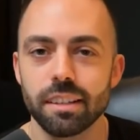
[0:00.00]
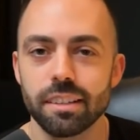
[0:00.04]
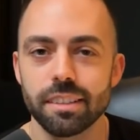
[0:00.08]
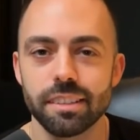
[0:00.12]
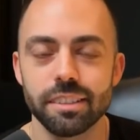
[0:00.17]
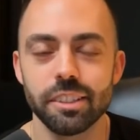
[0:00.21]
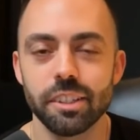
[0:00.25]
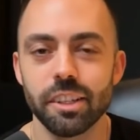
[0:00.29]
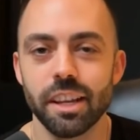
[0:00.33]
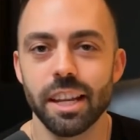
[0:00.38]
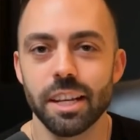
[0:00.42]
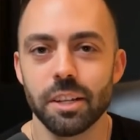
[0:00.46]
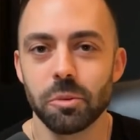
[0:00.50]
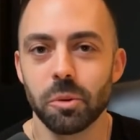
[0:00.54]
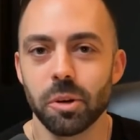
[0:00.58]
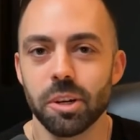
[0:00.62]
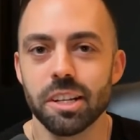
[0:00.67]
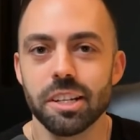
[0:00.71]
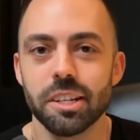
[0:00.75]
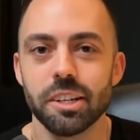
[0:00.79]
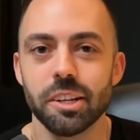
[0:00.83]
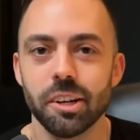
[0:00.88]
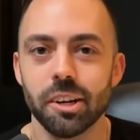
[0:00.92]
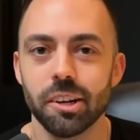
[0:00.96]
anywhere
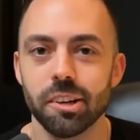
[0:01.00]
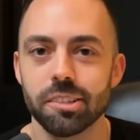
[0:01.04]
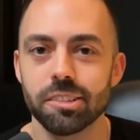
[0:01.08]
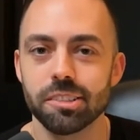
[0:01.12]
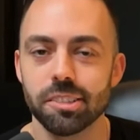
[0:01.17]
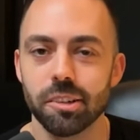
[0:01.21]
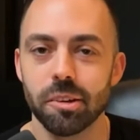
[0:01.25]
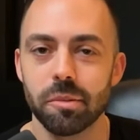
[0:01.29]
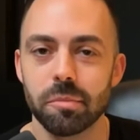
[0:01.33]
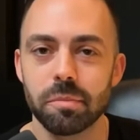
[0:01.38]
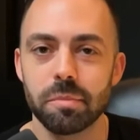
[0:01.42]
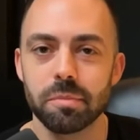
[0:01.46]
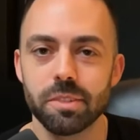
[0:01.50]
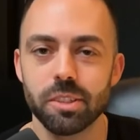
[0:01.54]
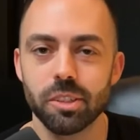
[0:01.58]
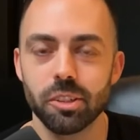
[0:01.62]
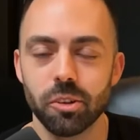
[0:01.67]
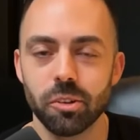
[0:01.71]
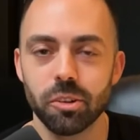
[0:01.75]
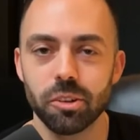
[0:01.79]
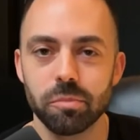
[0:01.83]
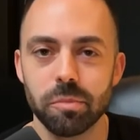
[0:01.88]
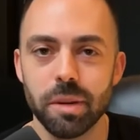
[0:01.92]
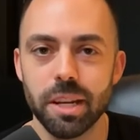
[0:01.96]
near some, you
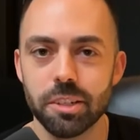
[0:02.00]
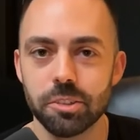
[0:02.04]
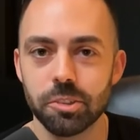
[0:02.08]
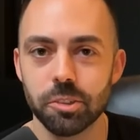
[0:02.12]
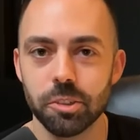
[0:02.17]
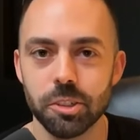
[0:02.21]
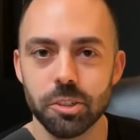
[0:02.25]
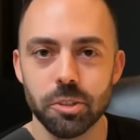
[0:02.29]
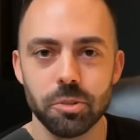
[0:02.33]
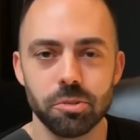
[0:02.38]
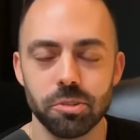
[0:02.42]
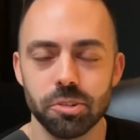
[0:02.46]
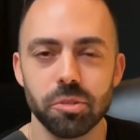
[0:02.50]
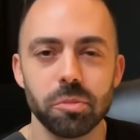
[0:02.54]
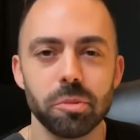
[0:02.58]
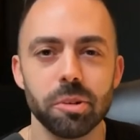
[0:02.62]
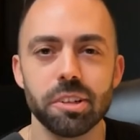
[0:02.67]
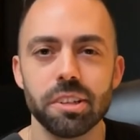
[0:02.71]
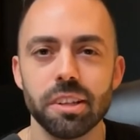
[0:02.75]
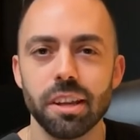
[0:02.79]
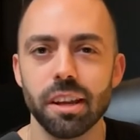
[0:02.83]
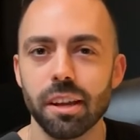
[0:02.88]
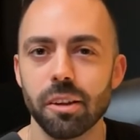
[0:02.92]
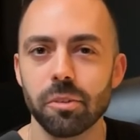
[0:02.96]
know, major
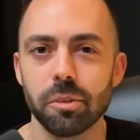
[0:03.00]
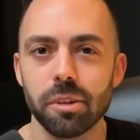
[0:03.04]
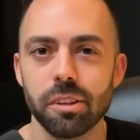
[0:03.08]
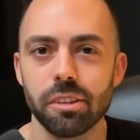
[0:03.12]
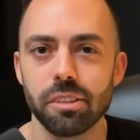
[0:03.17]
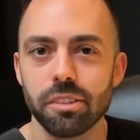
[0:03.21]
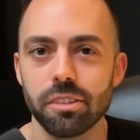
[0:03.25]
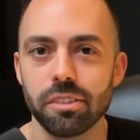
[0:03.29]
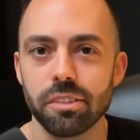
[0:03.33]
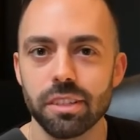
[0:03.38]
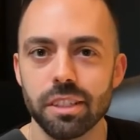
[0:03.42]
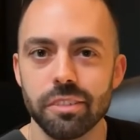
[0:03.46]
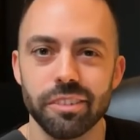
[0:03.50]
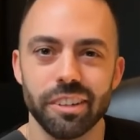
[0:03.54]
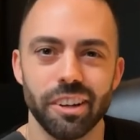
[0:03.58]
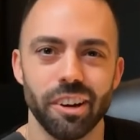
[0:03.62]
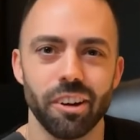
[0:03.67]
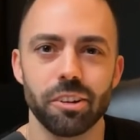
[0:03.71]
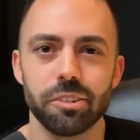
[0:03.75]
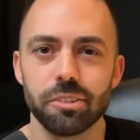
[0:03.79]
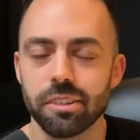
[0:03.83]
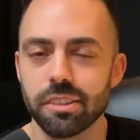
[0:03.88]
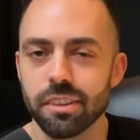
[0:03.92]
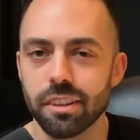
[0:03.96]
YouTuber yet with even one
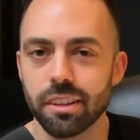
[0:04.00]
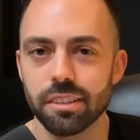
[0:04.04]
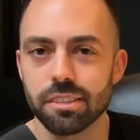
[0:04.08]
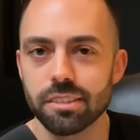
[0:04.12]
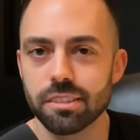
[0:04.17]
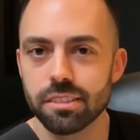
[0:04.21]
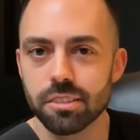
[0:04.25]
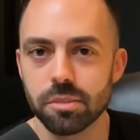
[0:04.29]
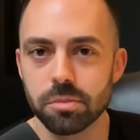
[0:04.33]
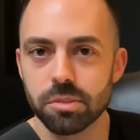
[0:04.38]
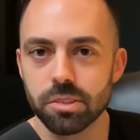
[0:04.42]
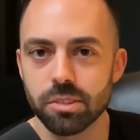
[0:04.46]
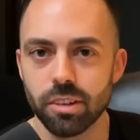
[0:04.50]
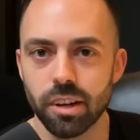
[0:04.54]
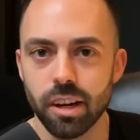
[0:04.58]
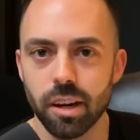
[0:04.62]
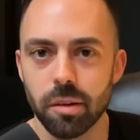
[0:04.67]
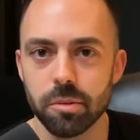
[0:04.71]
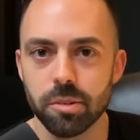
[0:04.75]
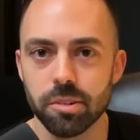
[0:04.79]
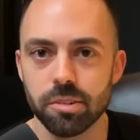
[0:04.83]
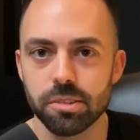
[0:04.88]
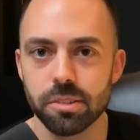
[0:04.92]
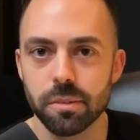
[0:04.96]
hundred thousand
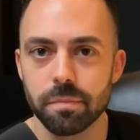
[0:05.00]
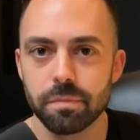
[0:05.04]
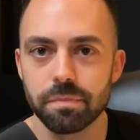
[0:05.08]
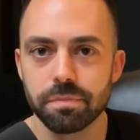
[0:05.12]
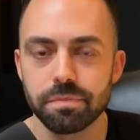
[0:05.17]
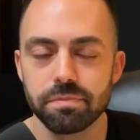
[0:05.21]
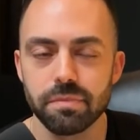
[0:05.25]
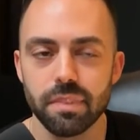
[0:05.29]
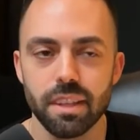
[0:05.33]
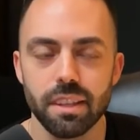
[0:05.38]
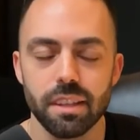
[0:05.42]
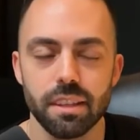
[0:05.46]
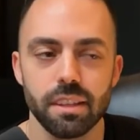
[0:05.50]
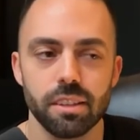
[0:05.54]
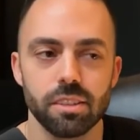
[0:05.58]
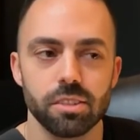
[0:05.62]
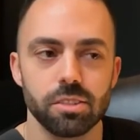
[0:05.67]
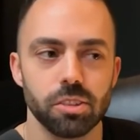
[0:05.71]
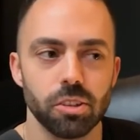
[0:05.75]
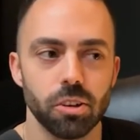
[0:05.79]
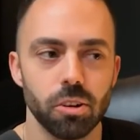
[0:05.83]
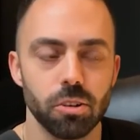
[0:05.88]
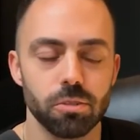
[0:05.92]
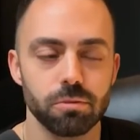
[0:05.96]
subscribers.
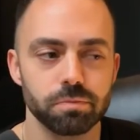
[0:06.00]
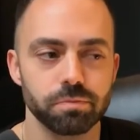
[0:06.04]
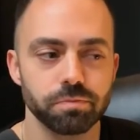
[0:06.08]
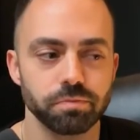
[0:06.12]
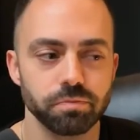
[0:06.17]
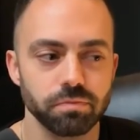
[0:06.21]
So